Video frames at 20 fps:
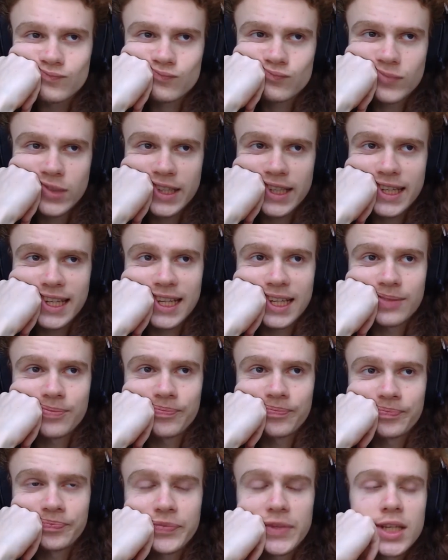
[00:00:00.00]
But yeah,
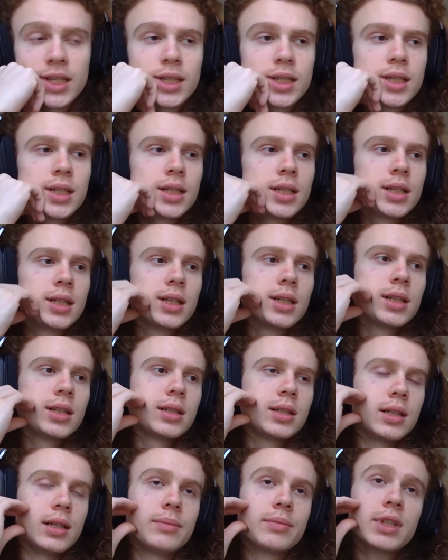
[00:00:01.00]

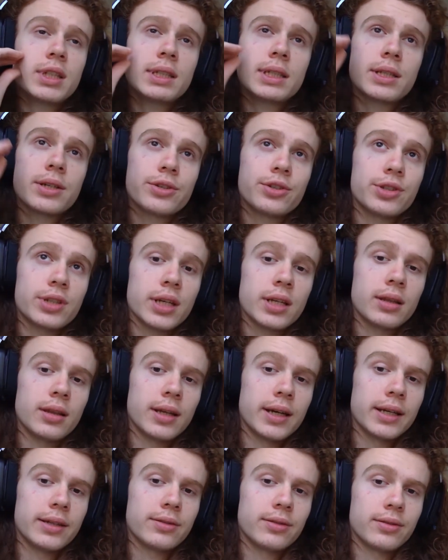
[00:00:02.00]
I'm gonna shed
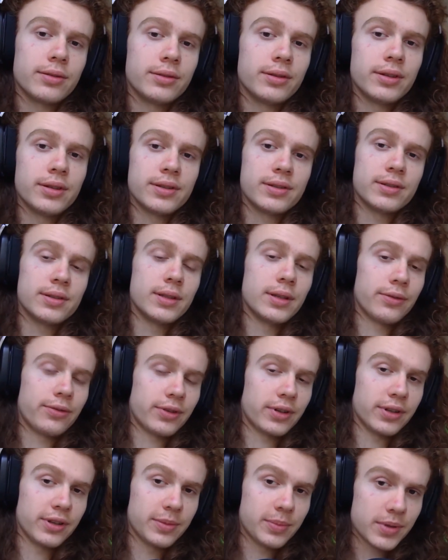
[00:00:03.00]
light on this
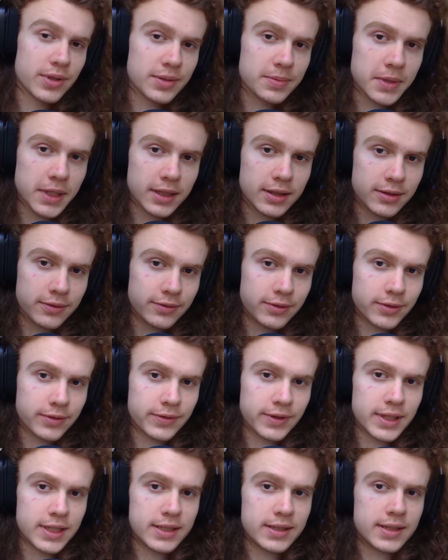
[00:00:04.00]
different perspective
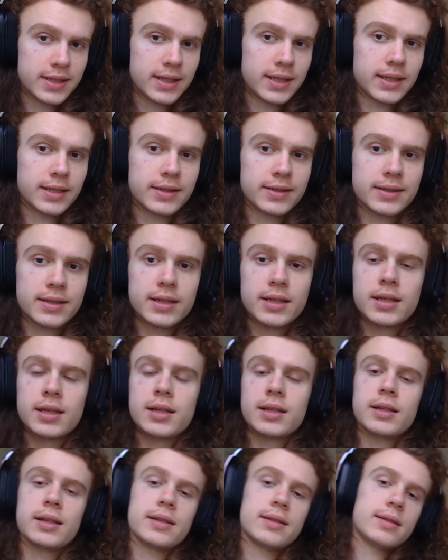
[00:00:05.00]
of these things.
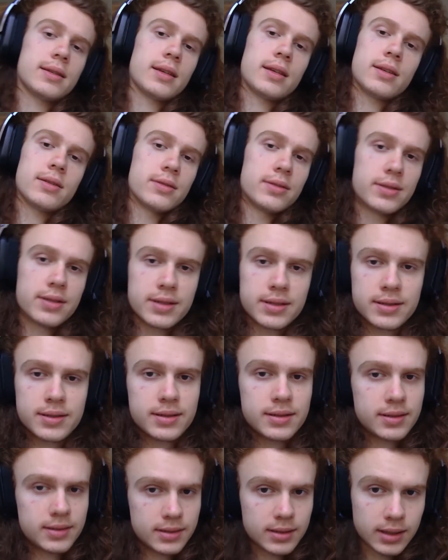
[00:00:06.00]
Let's say you're just
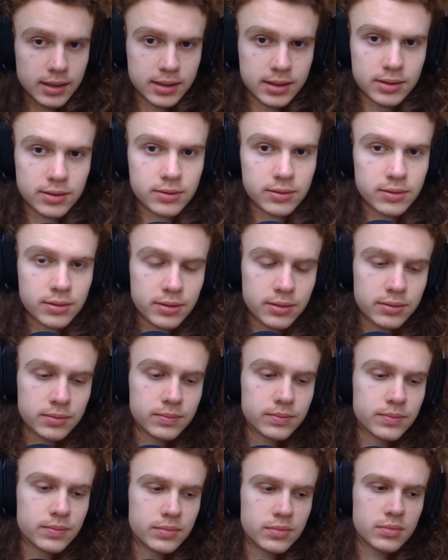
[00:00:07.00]
stuck in your
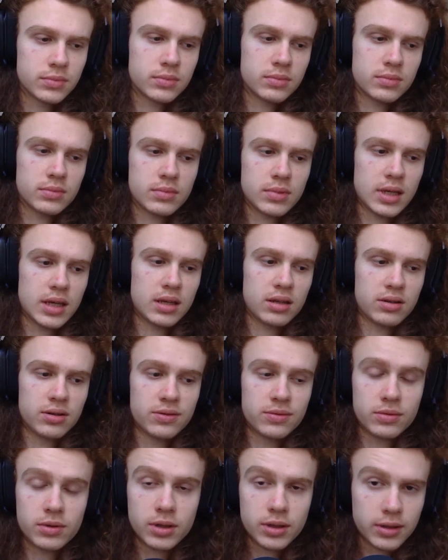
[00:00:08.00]
home and you're
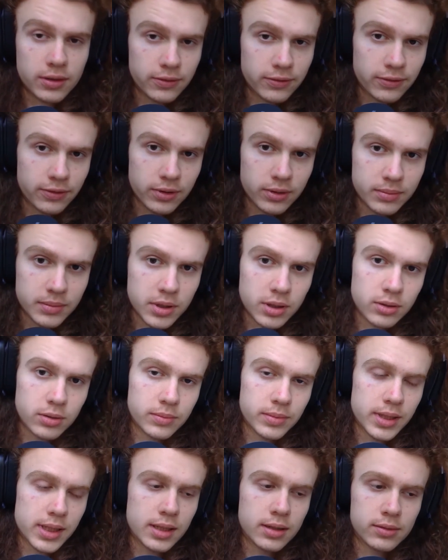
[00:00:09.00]
working from
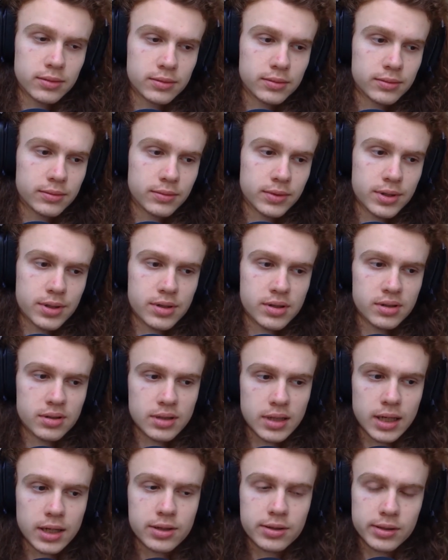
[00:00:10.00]
home now, which is
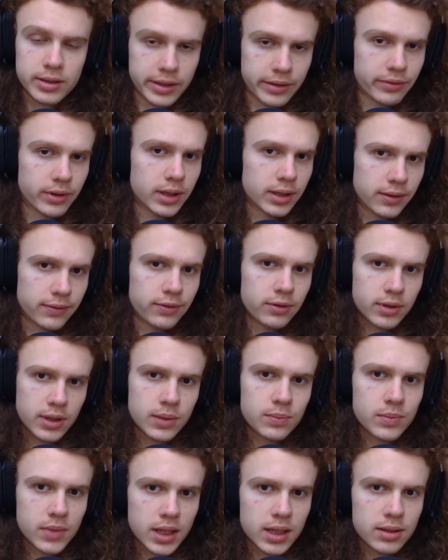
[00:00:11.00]
actually great if you
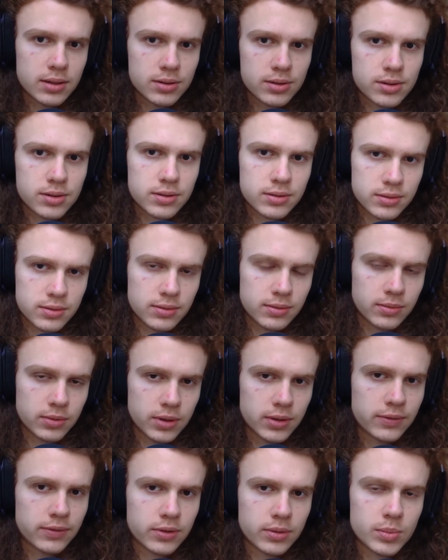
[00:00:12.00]
can manage to
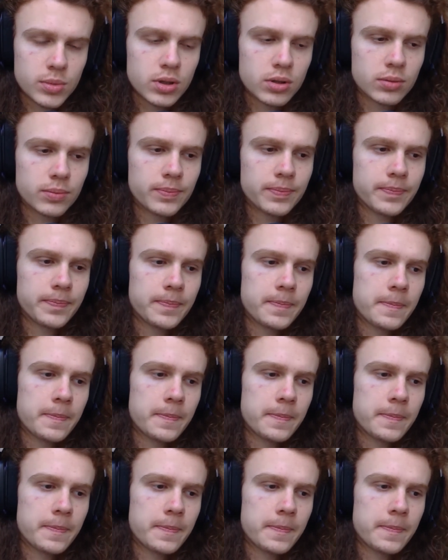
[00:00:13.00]
work from home.